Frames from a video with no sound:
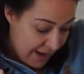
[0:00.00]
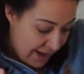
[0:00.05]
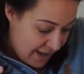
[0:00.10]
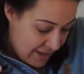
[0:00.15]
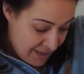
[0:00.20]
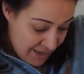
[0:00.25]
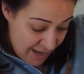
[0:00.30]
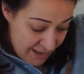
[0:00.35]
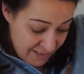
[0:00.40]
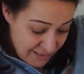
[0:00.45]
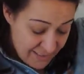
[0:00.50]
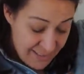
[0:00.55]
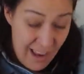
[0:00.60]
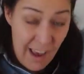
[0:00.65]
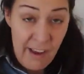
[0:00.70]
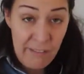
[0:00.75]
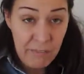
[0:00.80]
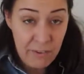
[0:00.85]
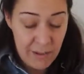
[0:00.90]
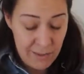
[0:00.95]
And that's
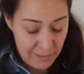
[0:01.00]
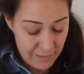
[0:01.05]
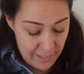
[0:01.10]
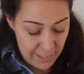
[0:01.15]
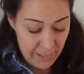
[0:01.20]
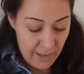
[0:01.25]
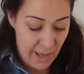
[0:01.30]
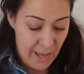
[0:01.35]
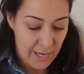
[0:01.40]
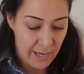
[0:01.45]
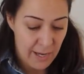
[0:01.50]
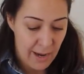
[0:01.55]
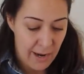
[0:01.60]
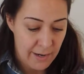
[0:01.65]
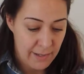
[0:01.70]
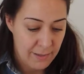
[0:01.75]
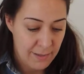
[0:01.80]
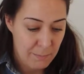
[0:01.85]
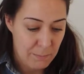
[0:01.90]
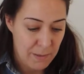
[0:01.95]
everything I
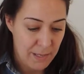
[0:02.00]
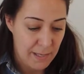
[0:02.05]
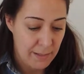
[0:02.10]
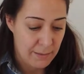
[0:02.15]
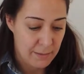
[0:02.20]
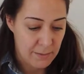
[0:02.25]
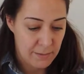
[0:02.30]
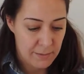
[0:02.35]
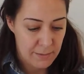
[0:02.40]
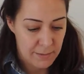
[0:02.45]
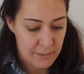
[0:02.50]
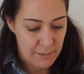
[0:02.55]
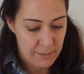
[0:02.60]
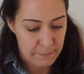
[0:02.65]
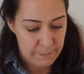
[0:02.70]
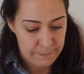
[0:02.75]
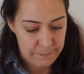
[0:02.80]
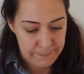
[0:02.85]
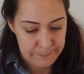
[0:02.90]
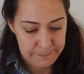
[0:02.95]
got at the
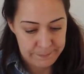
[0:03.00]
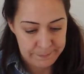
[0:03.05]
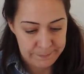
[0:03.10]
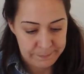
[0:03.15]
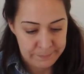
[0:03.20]
bins.